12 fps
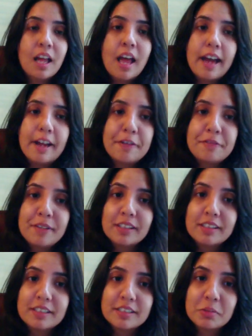And I feel
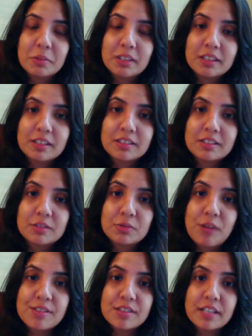this is what
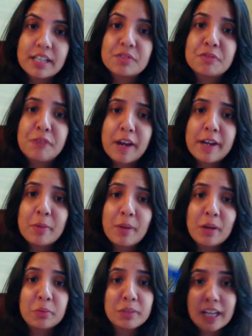resonates very well with